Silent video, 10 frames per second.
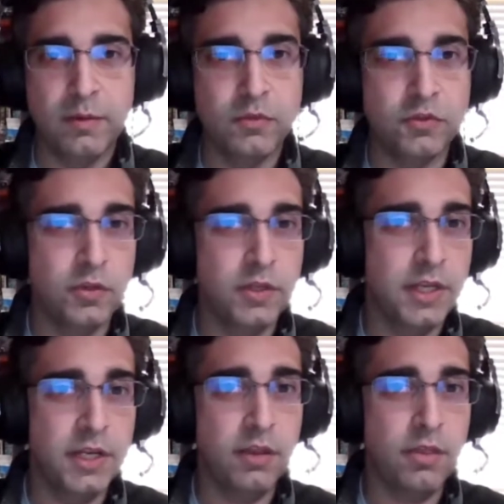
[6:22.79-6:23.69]
But you're only
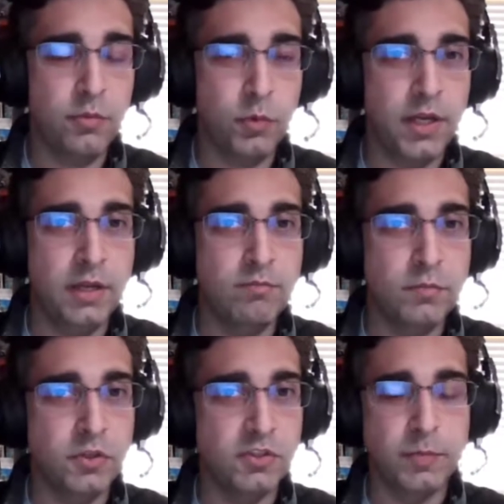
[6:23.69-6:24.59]
going to get 3,
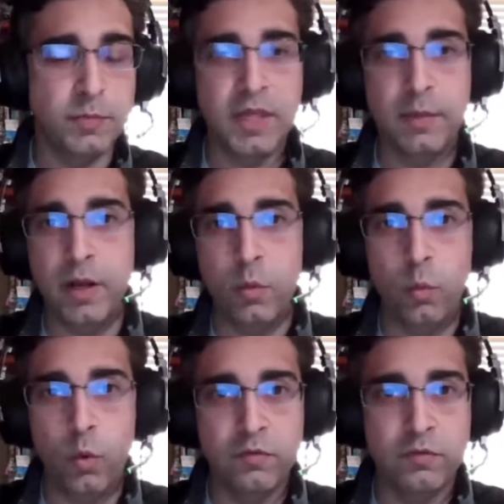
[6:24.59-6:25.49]
and you can spend them on a
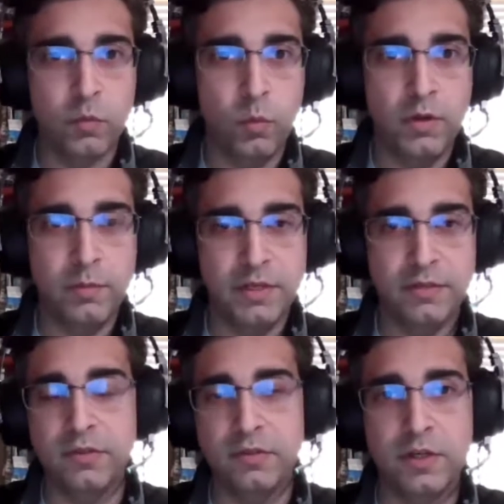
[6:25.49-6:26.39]
1-for-1
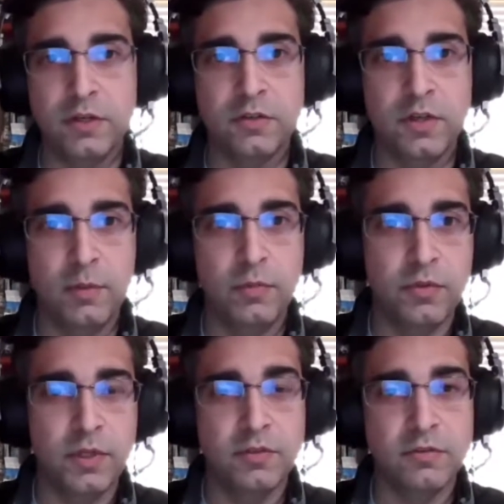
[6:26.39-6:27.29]
basis here to up your
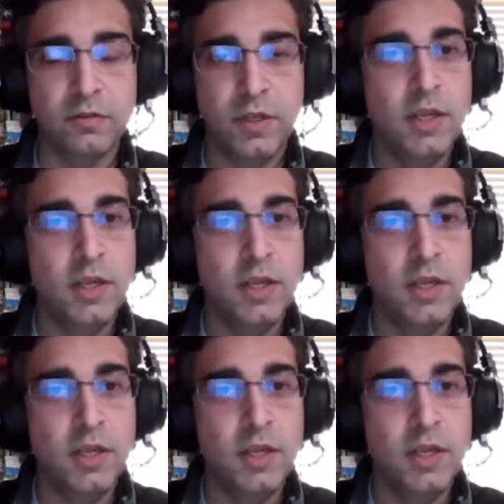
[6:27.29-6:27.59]
things.